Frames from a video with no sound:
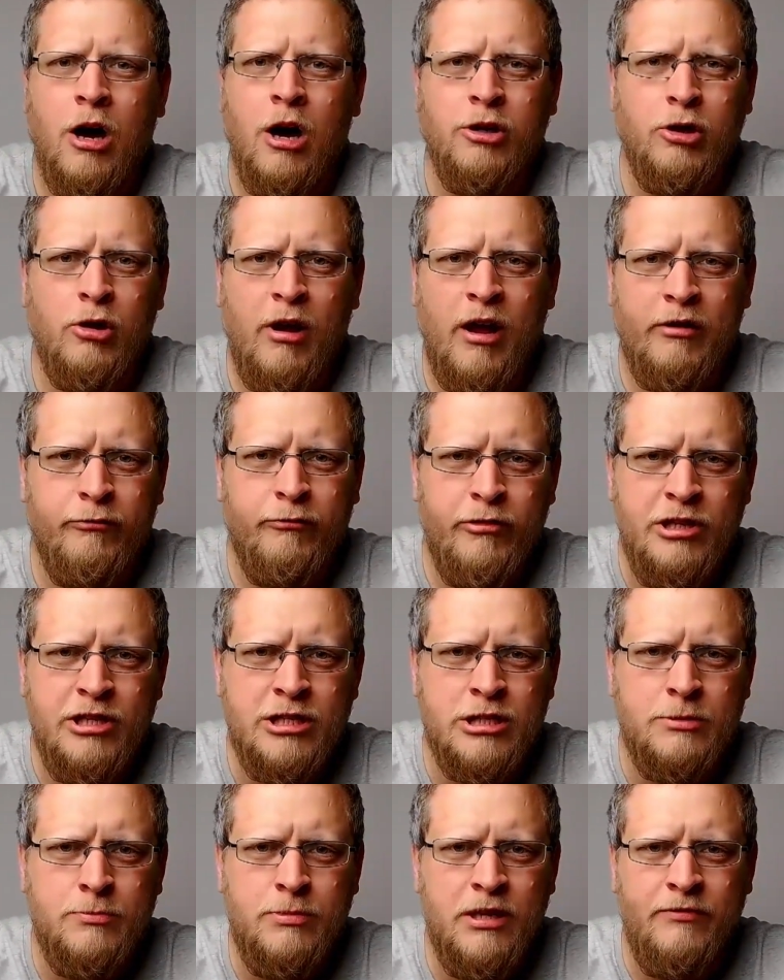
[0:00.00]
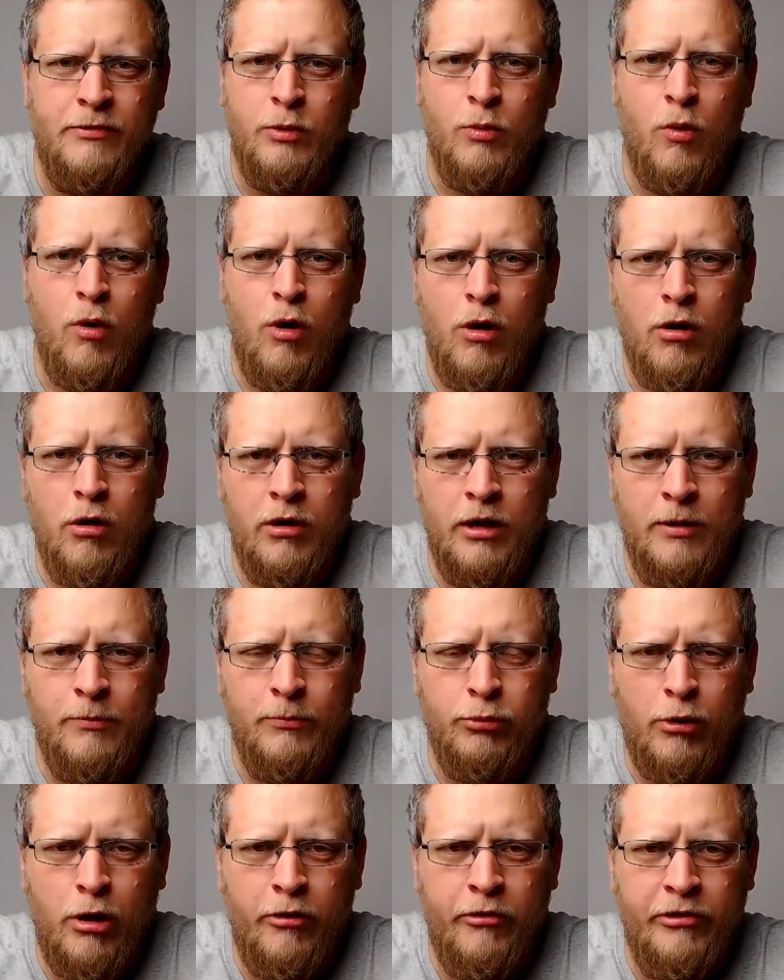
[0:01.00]
I don't have reason to believe you are
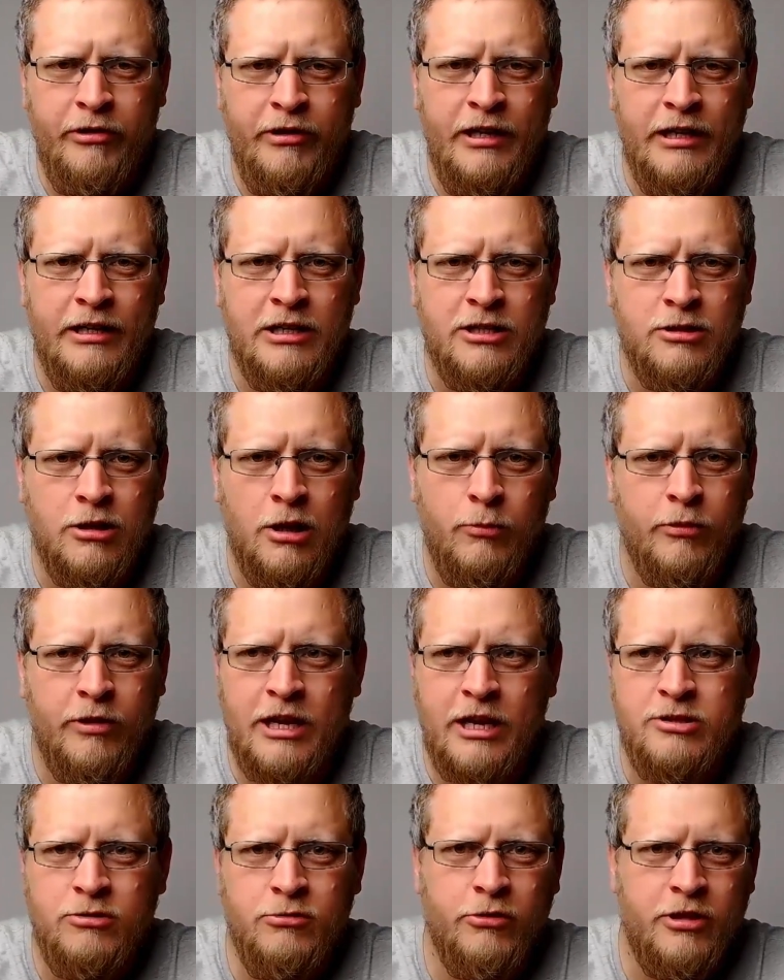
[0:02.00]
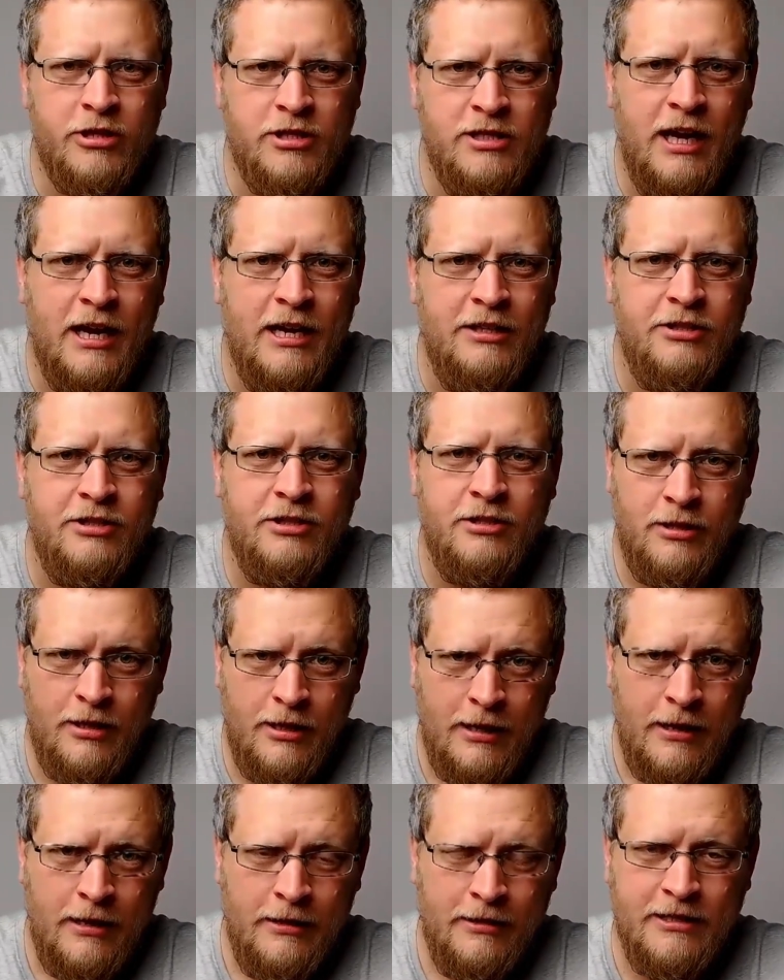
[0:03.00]
in priority need. It's like, well, that's not the test.
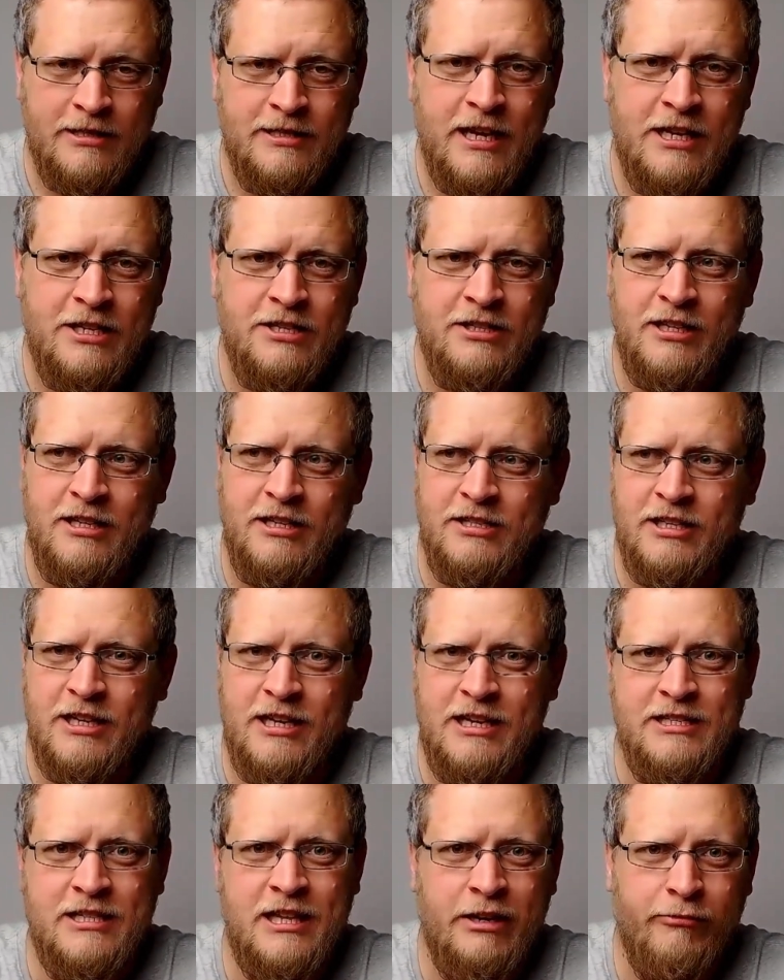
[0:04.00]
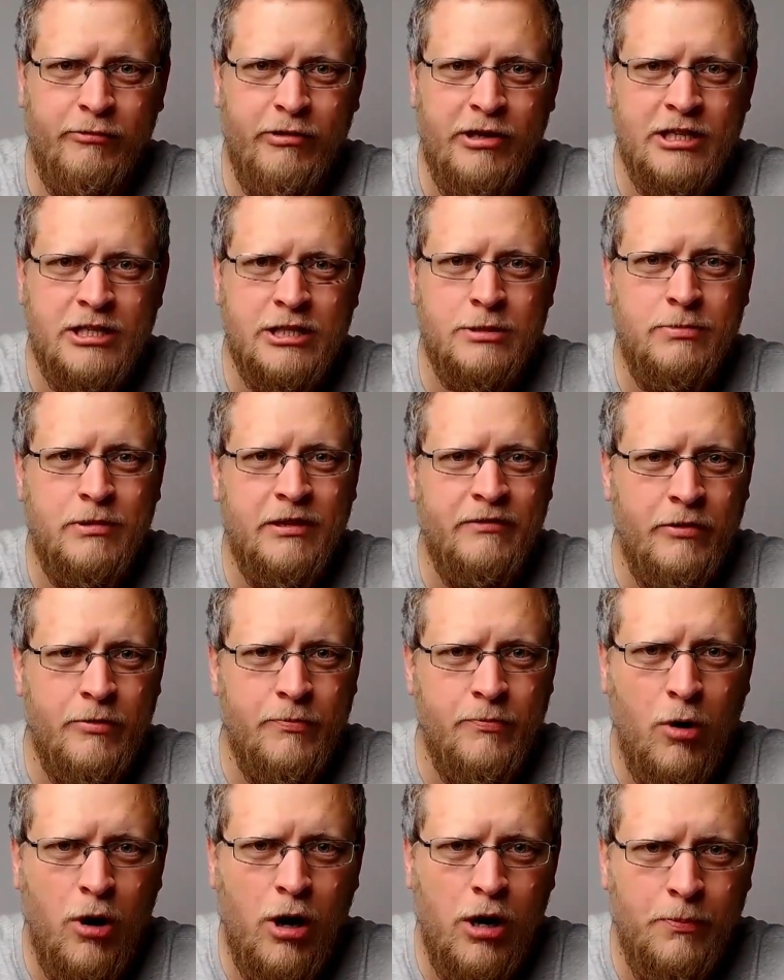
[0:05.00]
The test is there reason to believe you
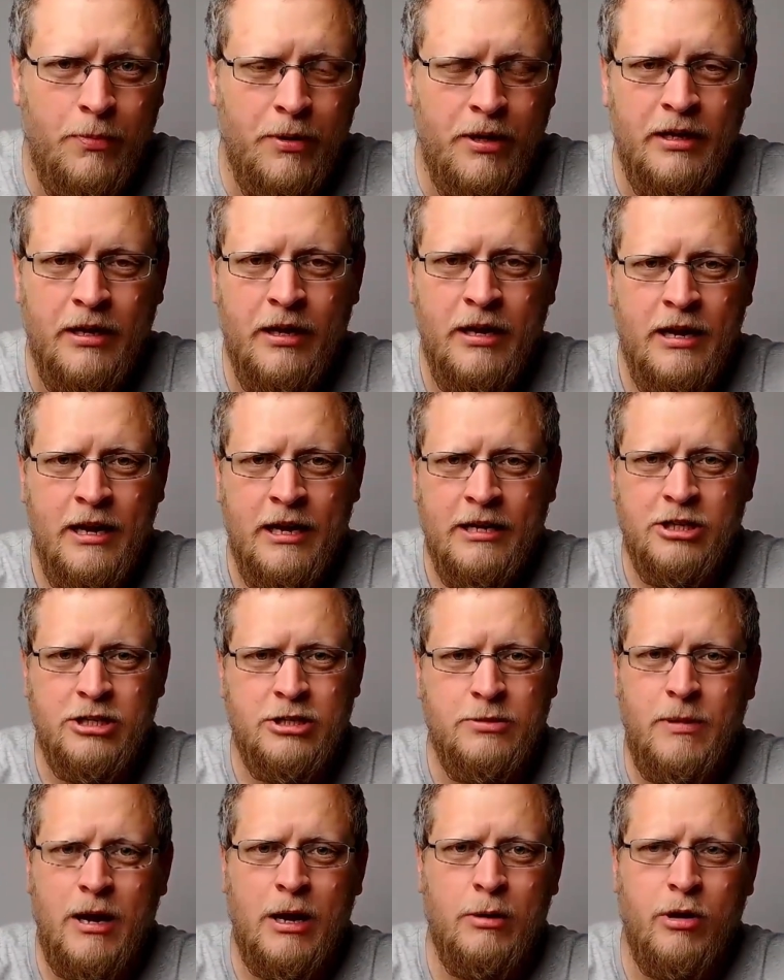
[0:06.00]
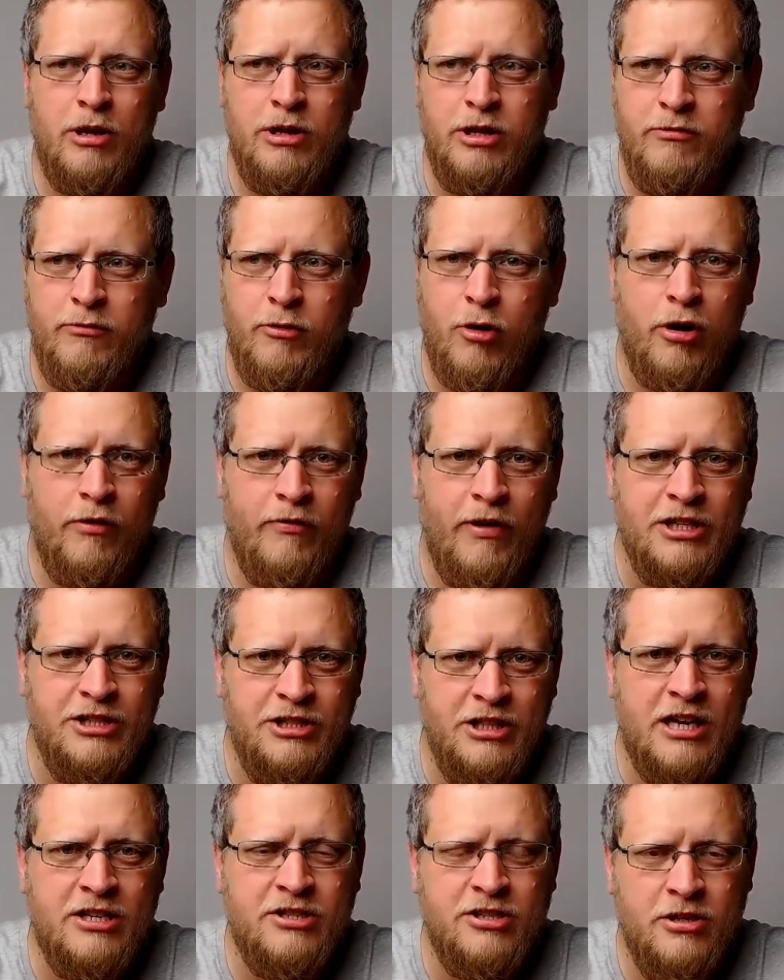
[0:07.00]
might be? It doesn't matter whether you kind of
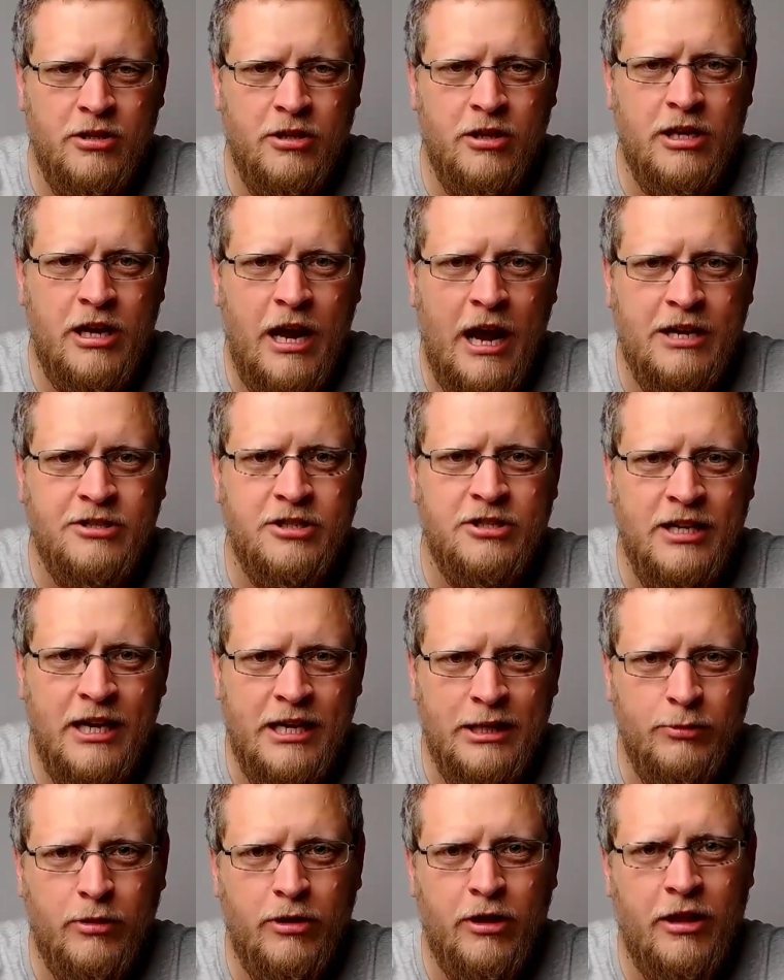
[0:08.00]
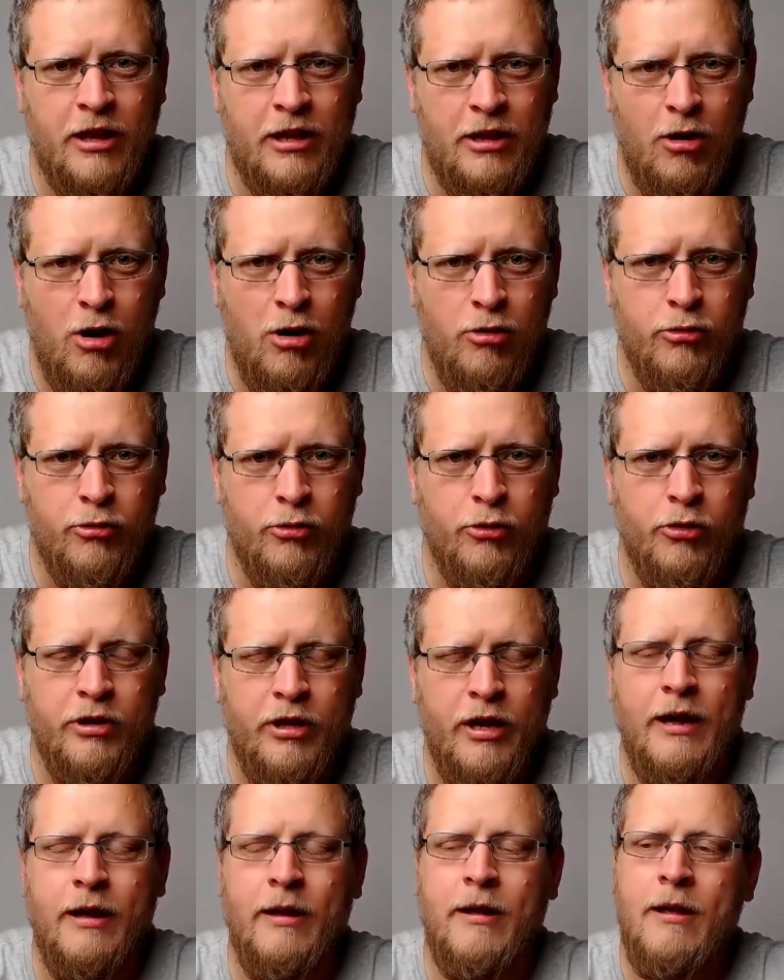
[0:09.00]
actually ascertain whether they are or not
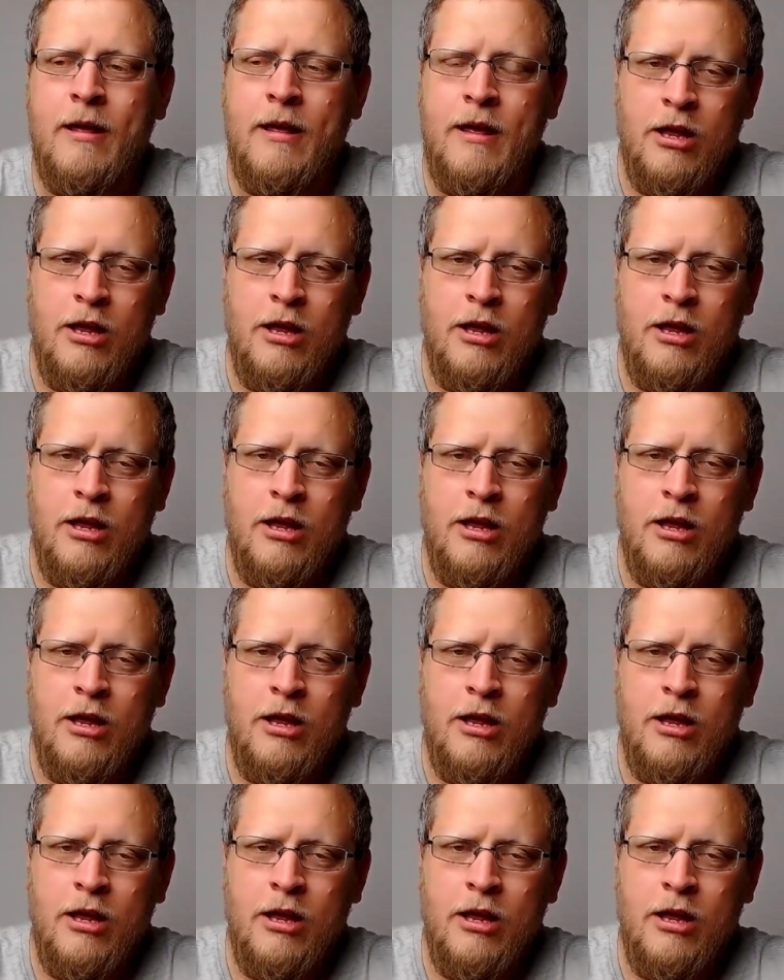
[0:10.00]
yet.